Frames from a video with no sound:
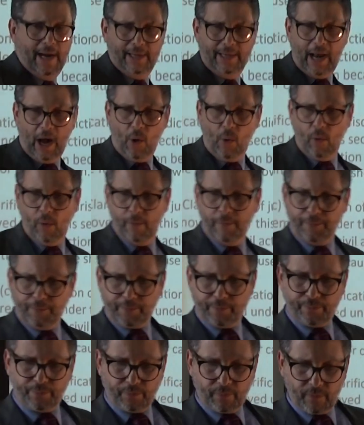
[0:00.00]
Now,
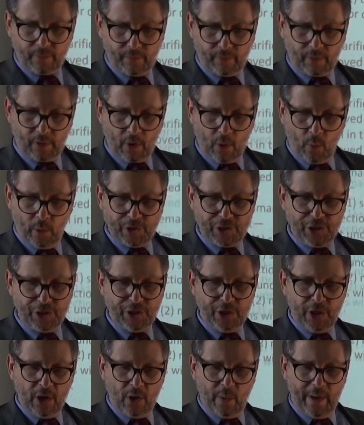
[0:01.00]
what you
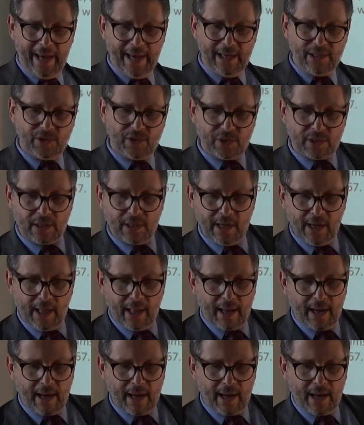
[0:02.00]
do is,